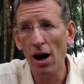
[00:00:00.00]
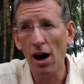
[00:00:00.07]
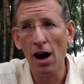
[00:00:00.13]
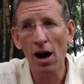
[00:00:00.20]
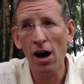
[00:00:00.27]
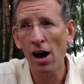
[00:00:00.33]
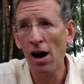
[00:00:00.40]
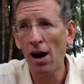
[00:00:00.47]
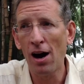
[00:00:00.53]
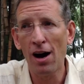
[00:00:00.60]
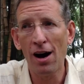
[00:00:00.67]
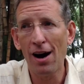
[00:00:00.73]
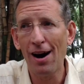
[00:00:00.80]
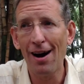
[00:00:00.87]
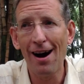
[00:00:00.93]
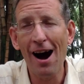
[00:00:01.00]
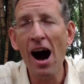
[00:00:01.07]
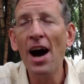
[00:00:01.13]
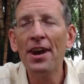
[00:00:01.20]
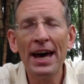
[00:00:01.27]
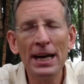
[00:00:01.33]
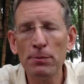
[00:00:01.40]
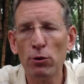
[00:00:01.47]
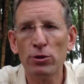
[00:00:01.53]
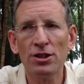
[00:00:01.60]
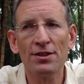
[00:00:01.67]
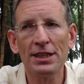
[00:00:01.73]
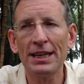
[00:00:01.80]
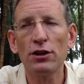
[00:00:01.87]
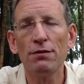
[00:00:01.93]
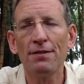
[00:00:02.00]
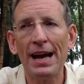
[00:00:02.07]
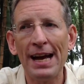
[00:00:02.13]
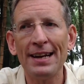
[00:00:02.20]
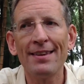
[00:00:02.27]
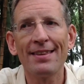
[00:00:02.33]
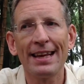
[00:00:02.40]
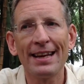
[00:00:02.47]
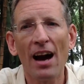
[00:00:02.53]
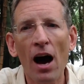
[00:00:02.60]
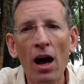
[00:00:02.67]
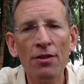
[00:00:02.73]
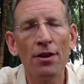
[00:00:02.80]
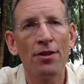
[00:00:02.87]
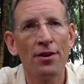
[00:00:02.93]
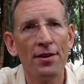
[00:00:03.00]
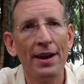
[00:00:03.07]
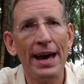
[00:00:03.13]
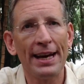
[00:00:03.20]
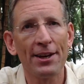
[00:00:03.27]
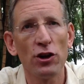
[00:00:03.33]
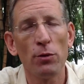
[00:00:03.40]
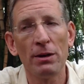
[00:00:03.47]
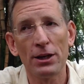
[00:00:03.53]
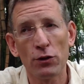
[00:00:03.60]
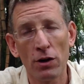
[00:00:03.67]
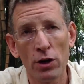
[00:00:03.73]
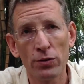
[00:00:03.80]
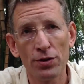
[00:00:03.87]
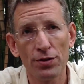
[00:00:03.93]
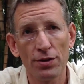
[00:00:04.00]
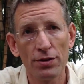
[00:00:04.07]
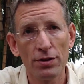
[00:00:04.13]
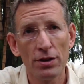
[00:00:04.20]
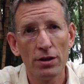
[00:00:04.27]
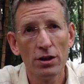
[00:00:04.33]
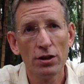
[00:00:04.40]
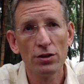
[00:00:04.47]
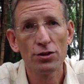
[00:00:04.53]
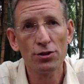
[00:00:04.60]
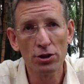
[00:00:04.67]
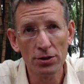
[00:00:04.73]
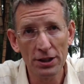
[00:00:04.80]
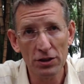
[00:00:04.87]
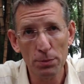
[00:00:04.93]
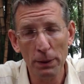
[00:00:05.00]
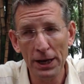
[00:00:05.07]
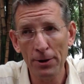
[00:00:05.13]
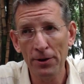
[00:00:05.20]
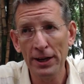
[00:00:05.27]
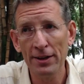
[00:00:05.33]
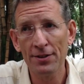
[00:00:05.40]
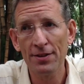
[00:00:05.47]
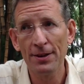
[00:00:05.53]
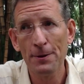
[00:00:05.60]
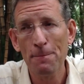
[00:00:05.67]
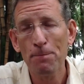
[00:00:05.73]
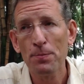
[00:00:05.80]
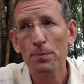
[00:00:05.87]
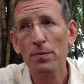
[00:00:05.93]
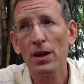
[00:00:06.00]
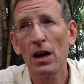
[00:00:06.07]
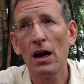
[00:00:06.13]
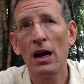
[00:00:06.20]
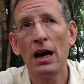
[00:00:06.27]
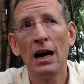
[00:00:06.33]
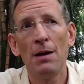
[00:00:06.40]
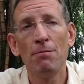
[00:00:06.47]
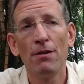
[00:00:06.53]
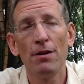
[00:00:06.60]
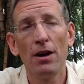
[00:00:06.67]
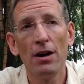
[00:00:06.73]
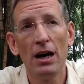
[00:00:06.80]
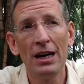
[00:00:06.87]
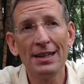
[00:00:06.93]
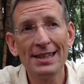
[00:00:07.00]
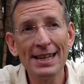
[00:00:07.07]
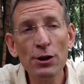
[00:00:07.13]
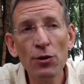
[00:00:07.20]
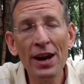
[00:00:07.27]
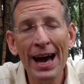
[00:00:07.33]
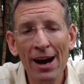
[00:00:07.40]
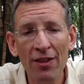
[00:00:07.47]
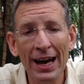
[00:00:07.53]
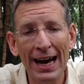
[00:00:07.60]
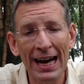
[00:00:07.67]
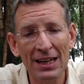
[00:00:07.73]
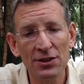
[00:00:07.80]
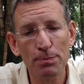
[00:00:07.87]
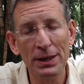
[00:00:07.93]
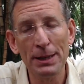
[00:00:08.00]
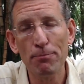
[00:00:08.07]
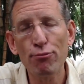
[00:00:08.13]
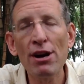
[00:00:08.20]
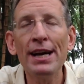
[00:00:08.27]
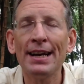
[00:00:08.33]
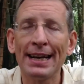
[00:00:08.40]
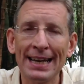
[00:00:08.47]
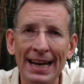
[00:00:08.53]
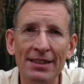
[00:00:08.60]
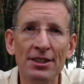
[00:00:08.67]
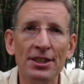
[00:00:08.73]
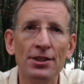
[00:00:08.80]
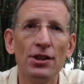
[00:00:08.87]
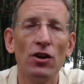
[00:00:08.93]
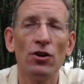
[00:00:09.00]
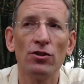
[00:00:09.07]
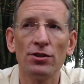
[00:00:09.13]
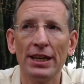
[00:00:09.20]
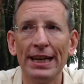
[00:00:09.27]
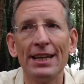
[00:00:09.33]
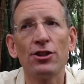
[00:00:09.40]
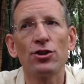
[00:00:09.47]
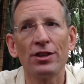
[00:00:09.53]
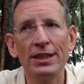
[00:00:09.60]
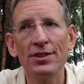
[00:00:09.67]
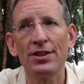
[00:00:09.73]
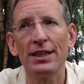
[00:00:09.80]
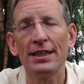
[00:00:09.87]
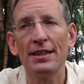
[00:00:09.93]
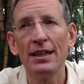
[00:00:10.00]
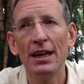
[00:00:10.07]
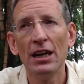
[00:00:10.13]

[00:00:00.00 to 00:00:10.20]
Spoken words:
are unable to think of anything other than economic growth through this period. Until now, that has been predicated on increasing